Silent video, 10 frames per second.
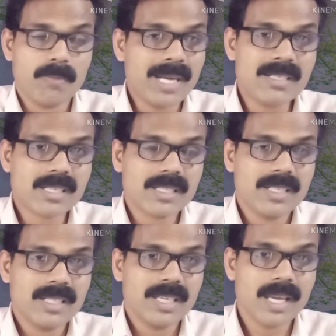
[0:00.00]
but
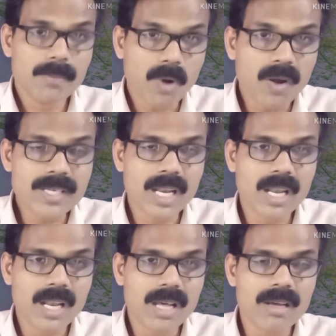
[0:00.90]
a
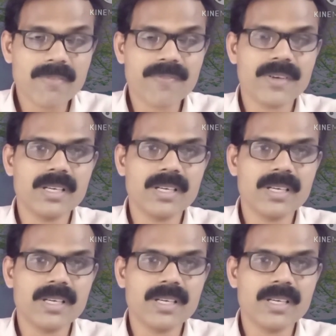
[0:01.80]
model of